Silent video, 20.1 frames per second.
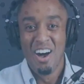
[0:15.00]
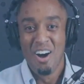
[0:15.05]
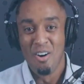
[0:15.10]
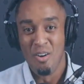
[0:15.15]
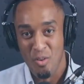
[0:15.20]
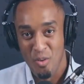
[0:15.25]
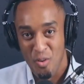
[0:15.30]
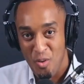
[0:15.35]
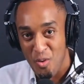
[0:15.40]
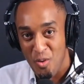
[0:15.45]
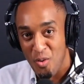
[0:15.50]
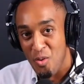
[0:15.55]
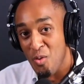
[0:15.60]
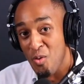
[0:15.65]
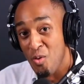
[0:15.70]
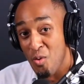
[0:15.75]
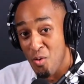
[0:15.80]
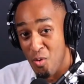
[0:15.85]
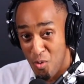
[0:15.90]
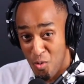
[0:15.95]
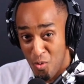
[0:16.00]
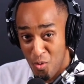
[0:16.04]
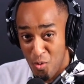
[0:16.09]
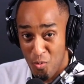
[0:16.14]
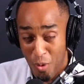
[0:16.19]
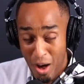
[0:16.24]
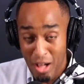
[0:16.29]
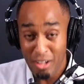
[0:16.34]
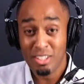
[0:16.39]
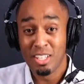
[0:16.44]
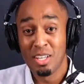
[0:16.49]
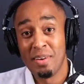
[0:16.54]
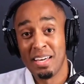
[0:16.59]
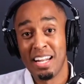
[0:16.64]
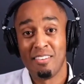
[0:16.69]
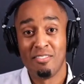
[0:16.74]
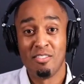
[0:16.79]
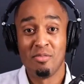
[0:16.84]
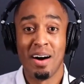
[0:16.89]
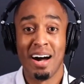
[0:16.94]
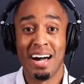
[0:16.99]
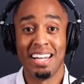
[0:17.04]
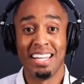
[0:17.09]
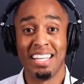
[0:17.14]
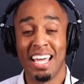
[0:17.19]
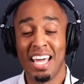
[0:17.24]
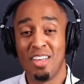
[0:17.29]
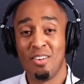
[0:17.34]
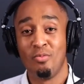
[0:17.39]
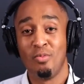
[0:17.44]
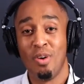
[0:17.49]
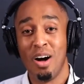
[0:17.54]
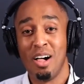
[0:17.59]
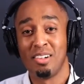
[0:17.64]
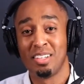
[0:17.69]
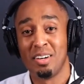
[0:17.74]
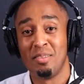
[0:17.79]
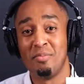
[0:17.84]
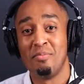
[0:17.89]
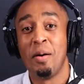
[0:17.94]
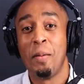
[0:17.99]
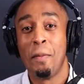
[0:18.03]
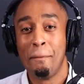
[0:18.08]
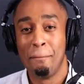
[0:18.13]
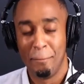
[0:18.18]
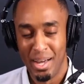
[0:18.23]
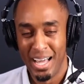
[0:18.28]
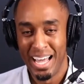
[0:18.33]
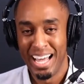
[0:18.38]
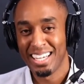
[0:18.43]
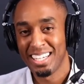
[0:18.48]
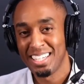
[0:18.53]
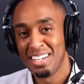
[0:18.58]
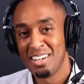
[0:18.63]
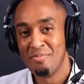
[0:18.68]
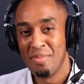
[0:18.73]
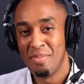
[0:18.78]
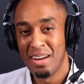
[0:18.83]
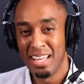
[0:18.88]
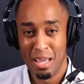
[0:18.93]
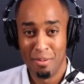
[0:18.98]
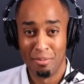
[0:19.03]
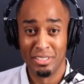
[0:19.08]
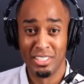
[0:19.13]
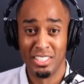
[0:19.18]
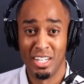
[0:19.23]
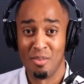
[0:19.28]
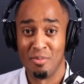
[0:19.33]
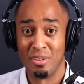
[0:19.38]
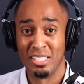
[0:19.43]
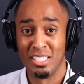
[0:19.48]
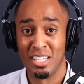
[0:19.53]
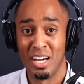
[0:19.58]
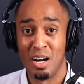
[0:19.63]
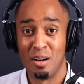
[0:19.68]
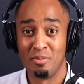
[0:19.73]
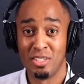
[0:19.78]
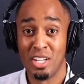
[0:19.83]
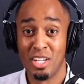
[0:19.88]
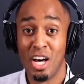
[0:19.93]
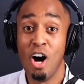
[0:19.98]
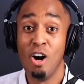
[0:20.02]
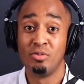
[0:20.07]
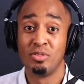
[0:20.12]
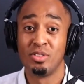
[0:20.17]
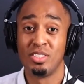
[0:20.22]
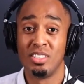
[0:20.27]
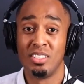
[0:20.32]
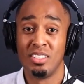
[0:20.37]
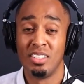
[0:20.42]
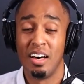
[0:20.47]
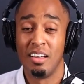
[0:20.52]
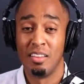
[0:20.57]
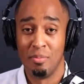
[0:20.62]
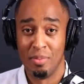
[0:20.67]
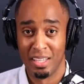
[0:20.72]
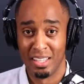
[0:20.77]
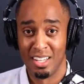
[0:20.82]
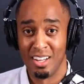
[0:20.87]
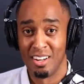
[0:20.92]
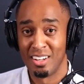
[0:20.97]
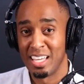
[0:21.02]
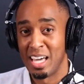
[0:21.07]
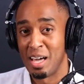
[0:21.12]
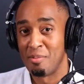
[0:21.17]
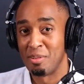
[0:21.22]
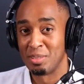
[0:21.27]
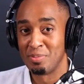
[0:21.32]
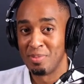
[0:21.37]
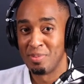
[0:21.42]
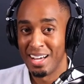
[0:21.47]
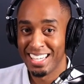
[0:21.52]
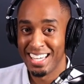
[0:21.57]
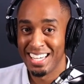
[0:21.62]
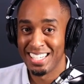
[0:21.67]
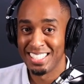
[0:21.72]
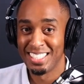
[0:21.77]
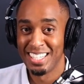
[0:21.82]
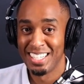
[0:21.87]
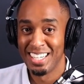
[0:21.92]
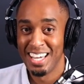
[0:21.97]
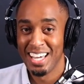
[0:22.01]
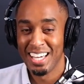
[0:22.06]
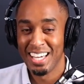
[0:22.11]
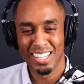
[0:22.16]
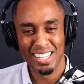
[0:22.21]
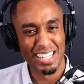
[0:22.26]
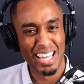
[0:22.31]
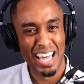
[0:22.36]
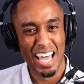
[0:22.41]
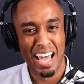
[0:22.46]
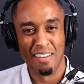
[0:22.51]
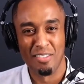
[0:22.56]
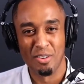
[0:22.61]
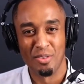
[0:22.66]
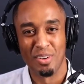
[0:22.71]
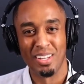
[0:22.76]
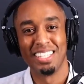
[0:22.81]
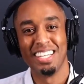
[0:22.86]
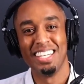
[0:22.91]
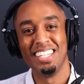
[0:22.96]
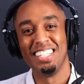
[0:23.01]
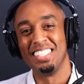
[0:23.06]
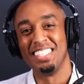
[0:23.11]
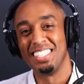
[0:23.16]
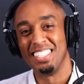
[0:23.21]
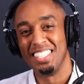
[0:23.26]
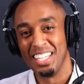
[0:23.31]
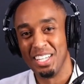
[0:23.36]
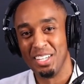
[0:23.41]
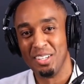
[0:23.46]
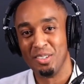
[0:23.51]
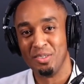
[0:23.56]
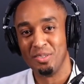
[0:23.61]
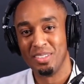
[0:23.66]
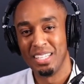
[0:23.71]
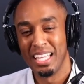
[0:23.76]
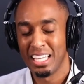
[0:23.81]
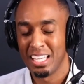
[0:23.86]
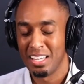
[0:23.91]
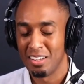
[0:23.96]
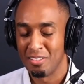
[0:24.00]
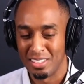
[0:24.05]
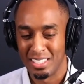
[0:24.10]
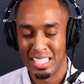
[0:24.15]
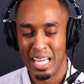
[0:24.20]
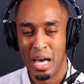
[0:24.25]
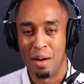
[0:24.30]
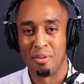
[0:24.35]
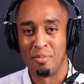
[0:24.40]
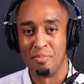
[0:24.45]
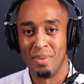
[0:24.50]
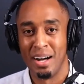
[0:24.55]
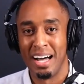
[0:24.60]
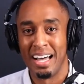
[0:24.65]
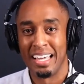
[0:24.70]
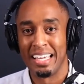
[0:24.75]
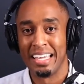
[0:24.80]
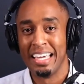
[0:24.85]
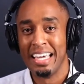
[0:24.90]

Welcome in, everybody, and welcome back. My name is Jeremy Toms, host of the Big Law Capitalist podcast. Good to have you and good to see you. Thank you for stopping by.